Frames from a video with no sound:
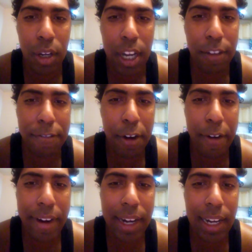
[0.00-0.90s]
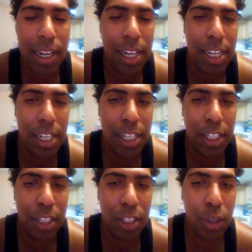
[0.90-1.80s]
Nick Fury
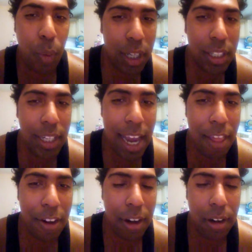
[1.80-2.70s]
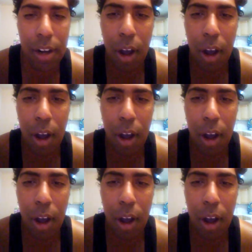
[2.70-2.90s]
to work together?